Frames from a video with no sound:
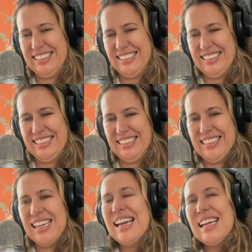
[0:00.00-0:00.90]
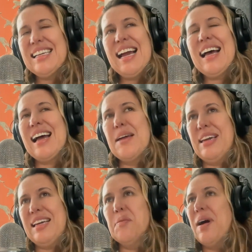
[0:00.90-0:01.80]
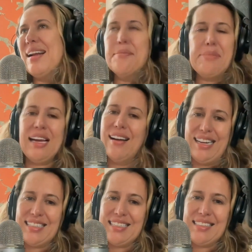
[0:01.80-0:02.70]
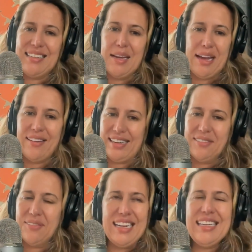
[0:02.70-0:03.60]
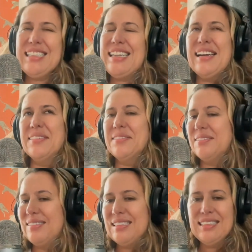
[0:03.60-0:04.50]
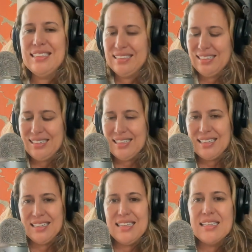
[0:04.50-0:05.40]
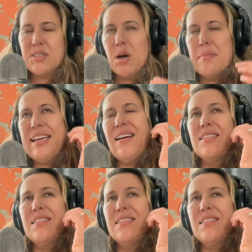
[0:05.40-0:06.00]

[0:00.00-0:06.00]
I mean, why not be honest about it, right? You know, so many